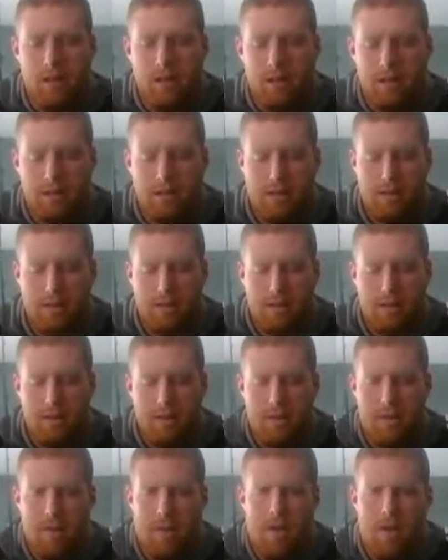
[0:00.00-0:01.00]

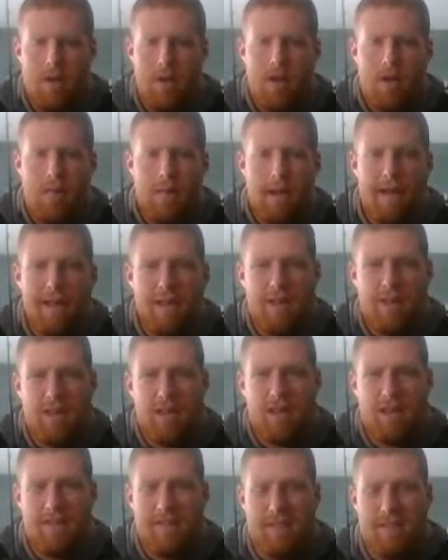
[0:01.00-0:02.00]
So may have to hold
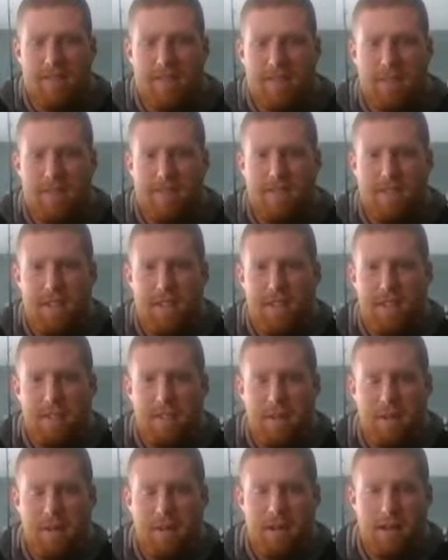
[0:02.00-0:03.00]
off on some fishing videos,
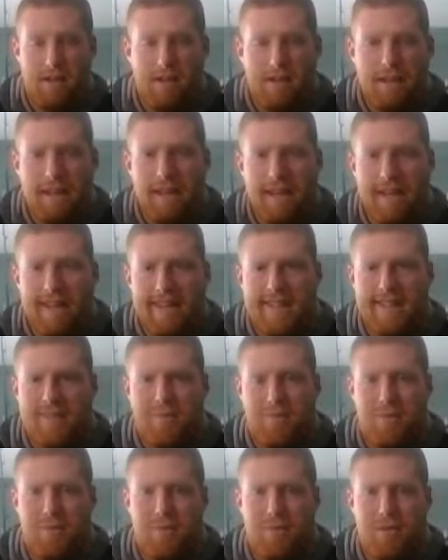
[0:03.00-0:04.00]
but I'll try to get you some
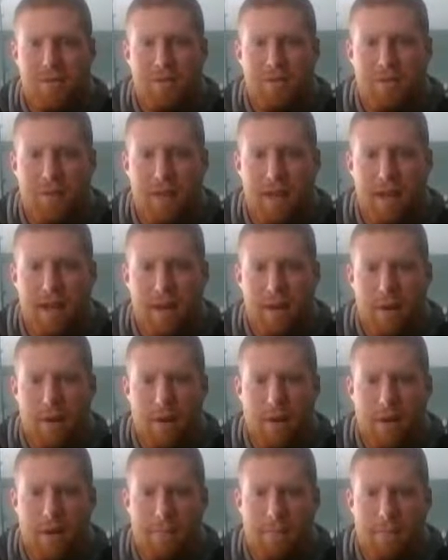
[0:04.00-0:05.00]
reviews for now.
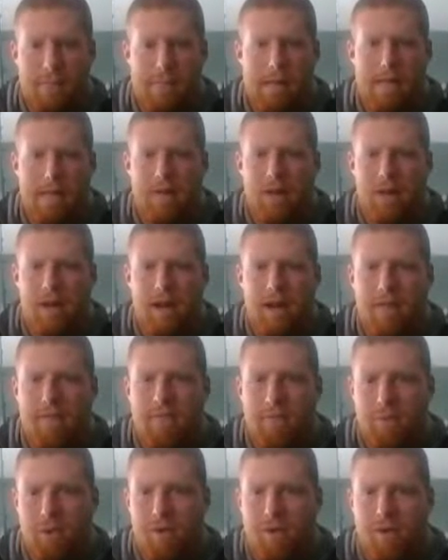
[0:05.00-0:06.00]
I'm not sure how
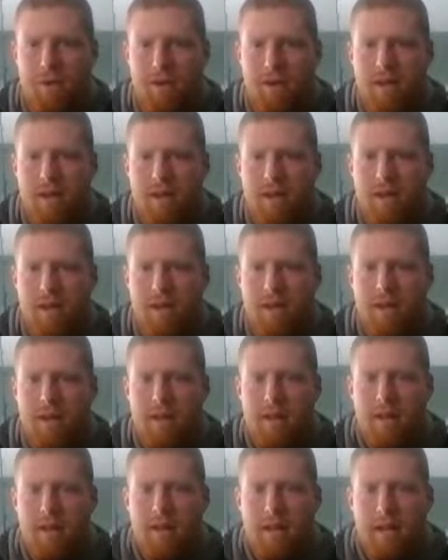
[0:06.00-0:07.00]
frequent
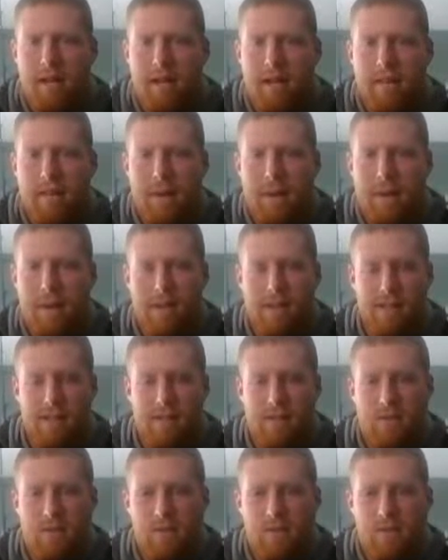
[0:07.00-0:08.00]
they come out because I have
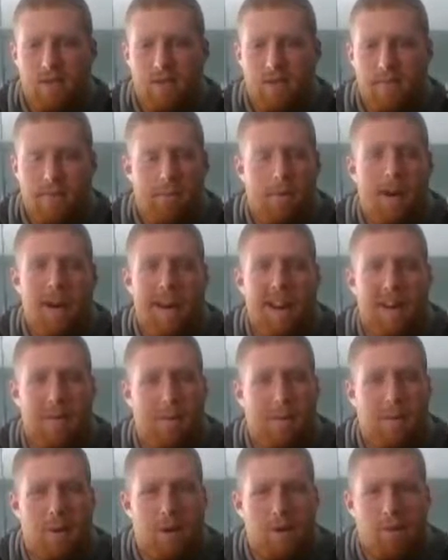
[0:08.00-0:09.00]
school and stuff. But right now I'm
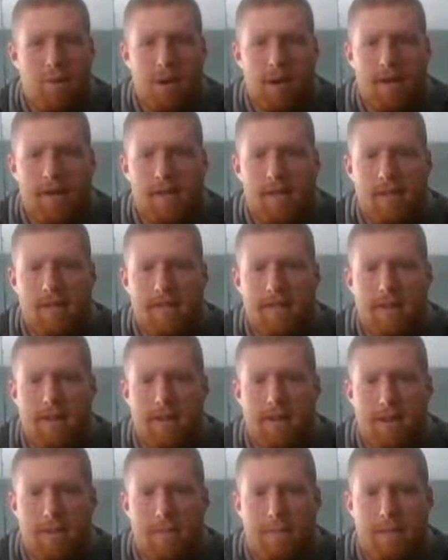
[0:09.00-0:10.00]
on winter break, so I
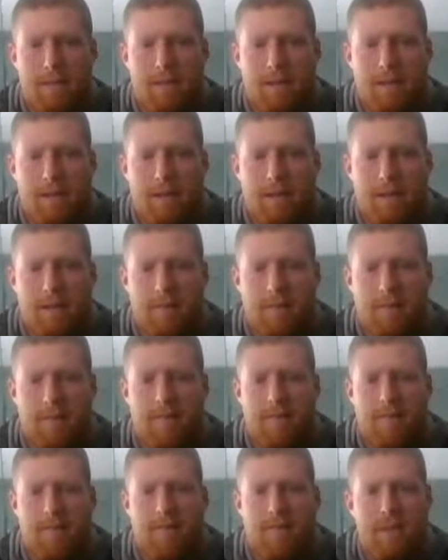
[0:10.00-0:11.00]
figure I could bust
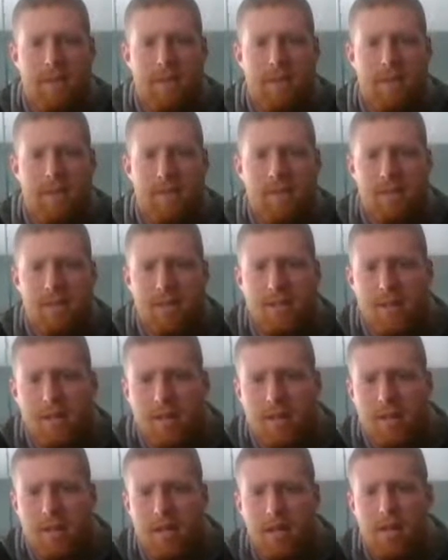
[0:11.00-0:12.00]
out some videos
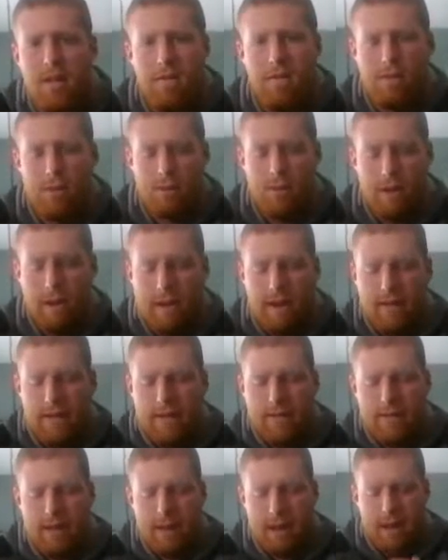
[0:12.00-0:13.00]
for you
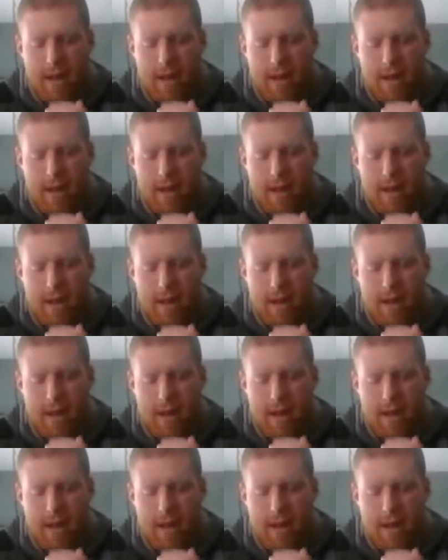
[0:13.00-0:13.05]
guys.